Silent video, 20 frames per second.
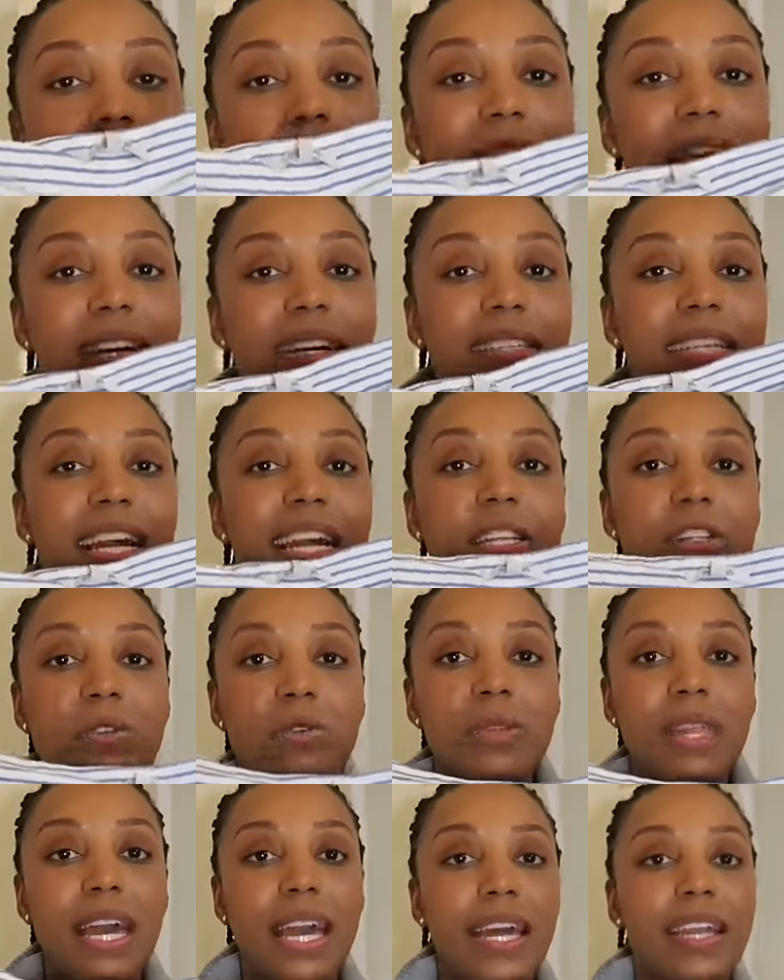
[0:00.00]
because I
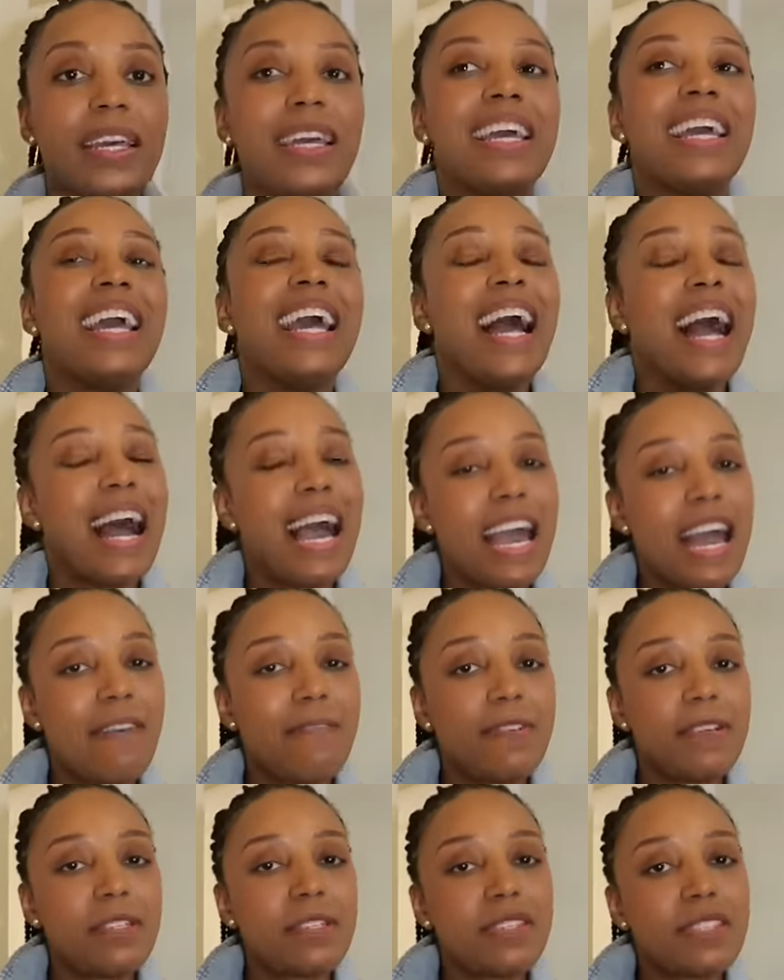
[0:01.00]
knew that I
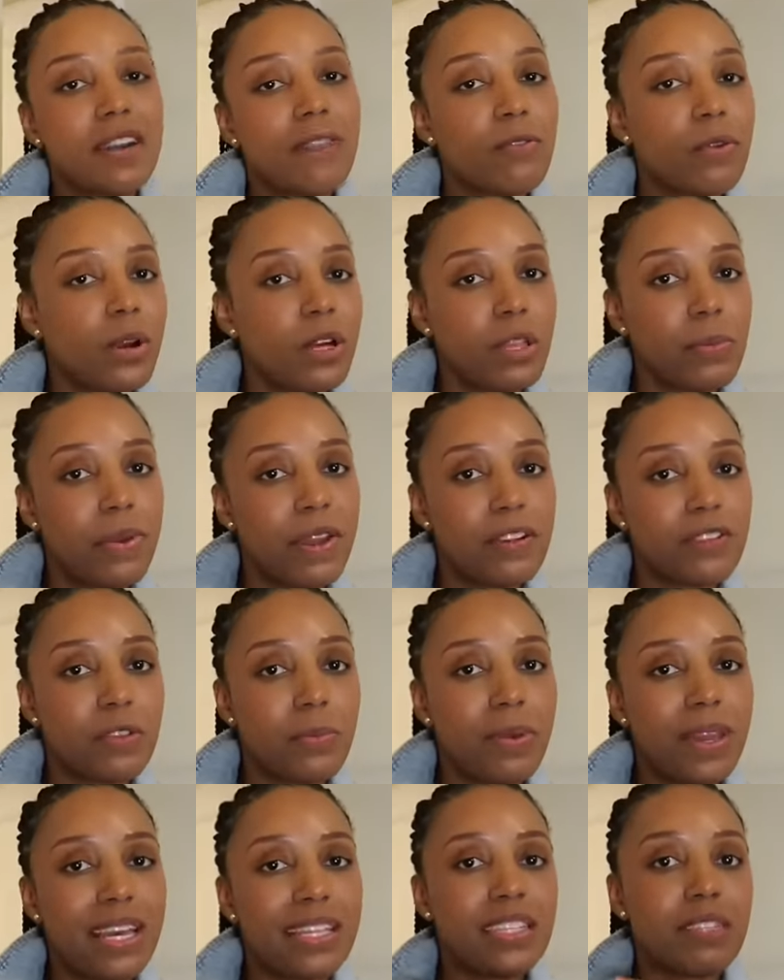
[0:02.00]
have several other pairs of
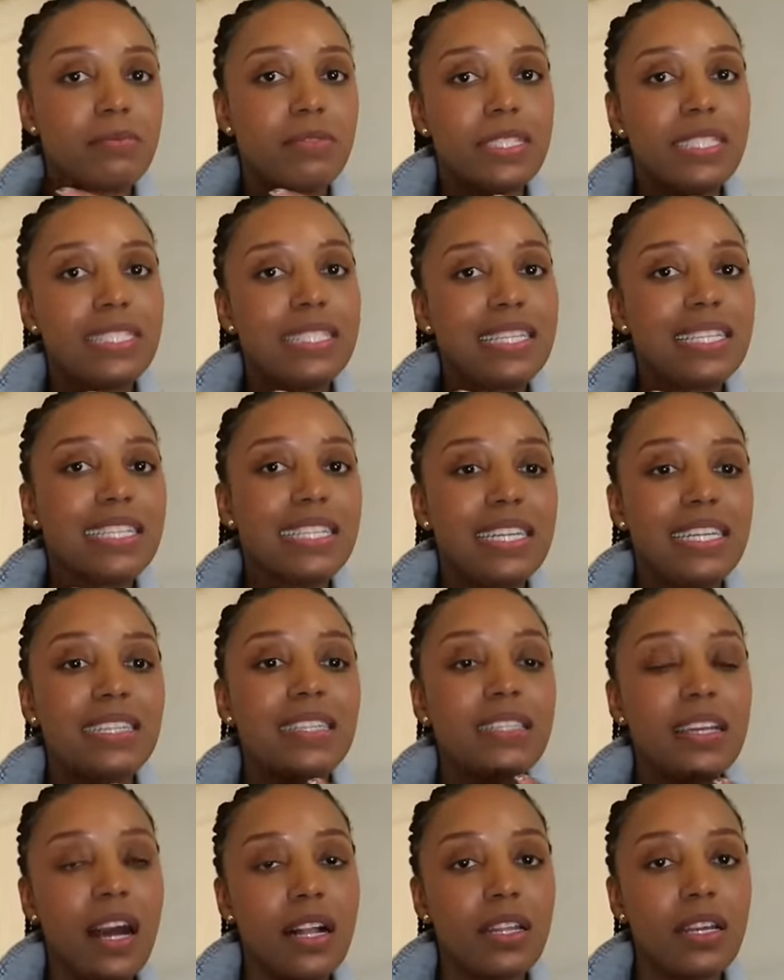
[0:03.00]
pants that really didn't need
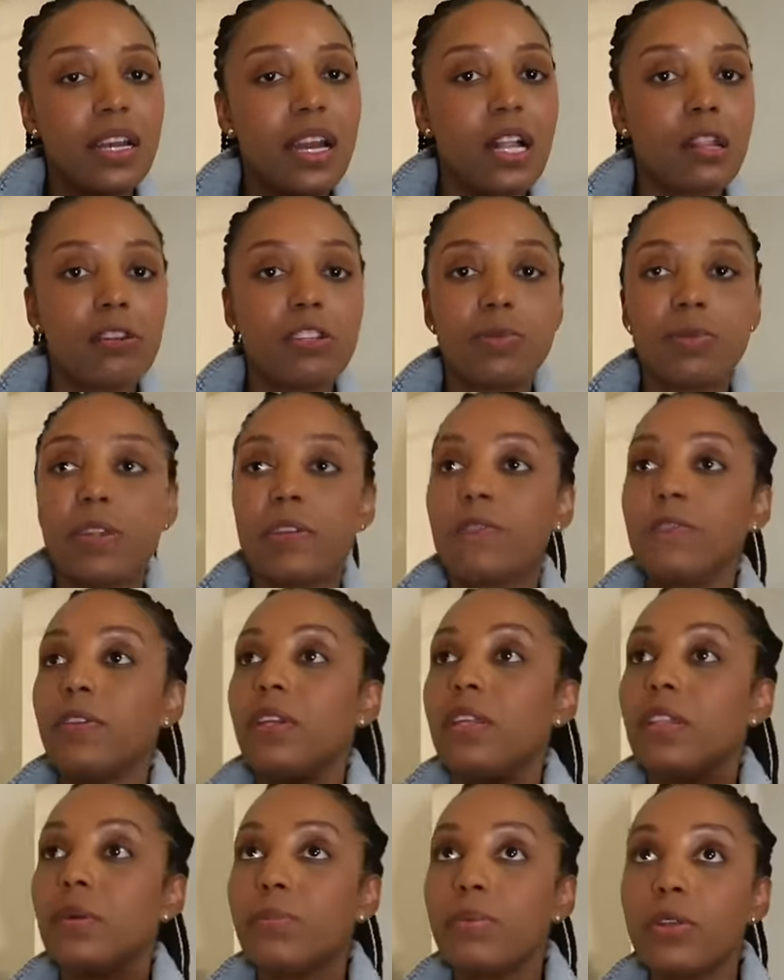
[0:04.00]
solid colors, but if you
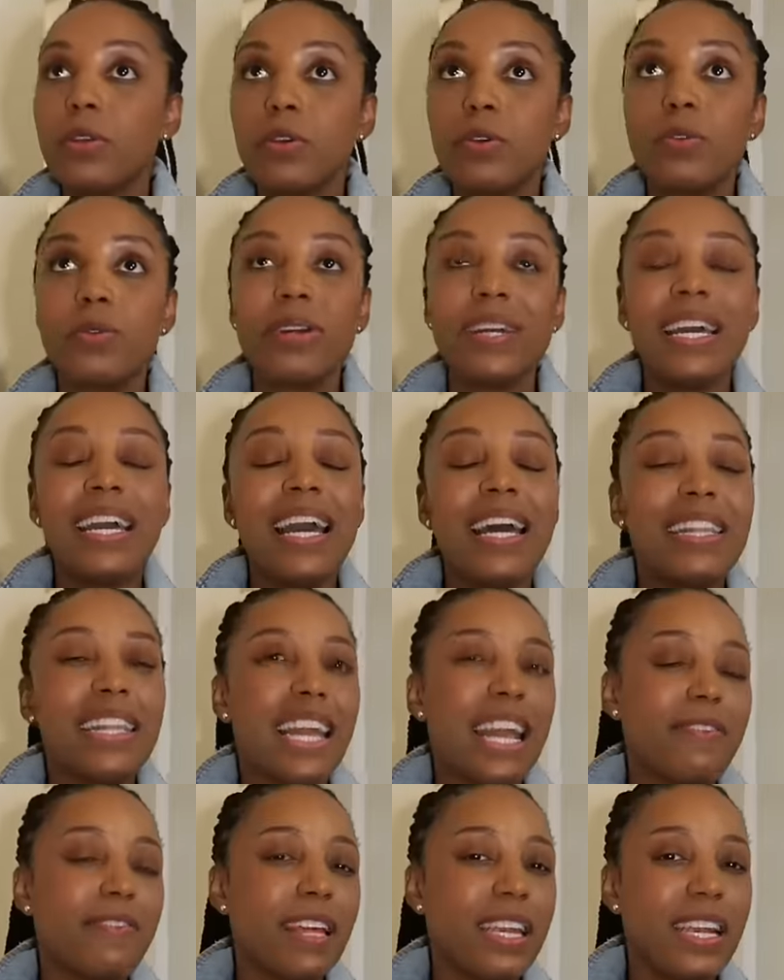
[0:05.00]
need the blue,
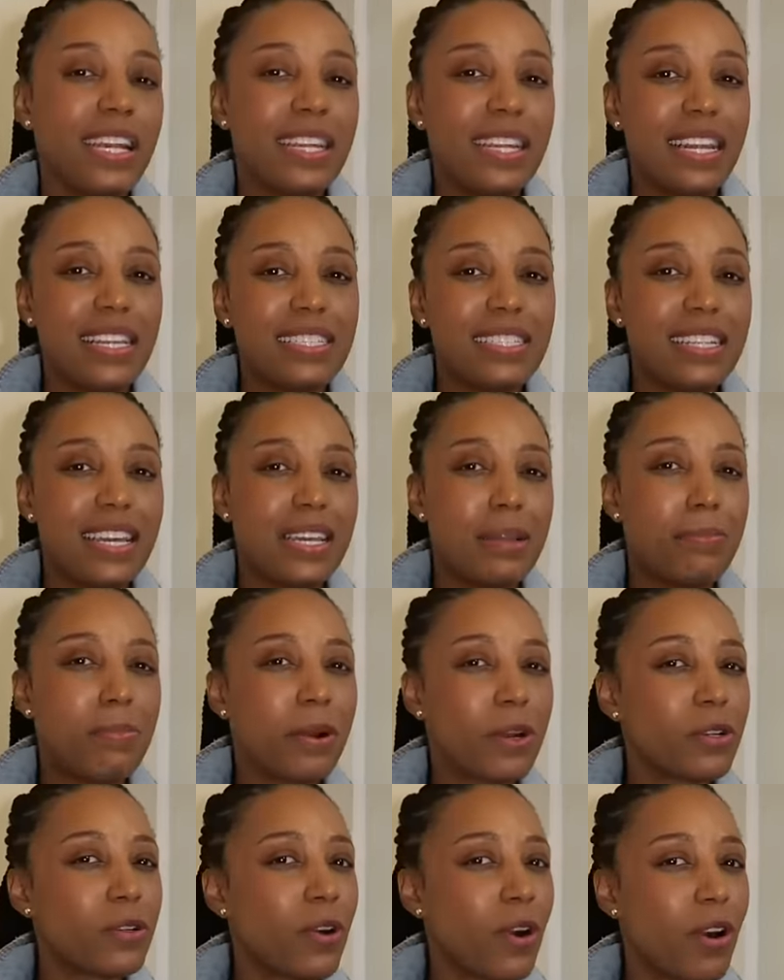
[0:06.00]
they have like a nice like
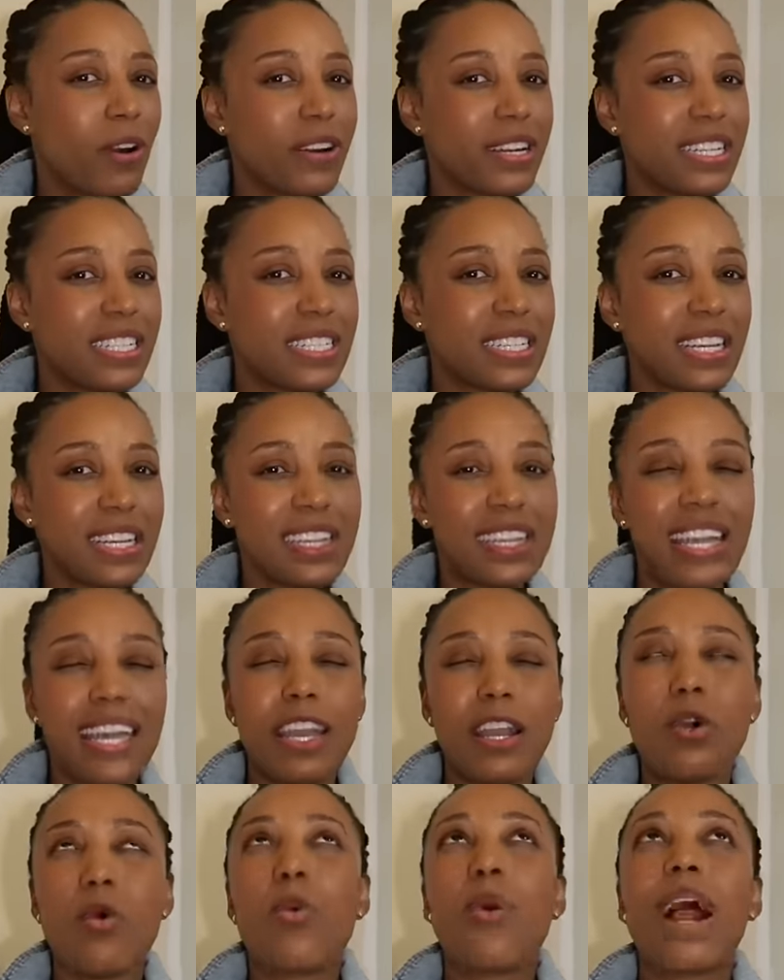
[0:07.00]
burnt orange, I
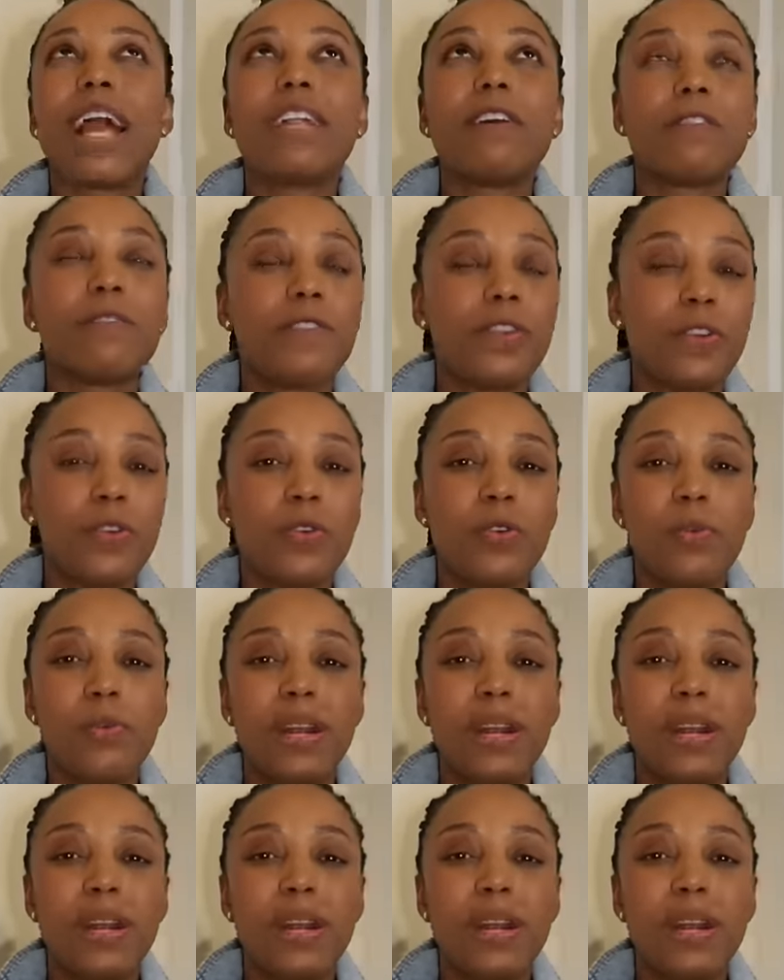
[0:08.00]
think, quite a few,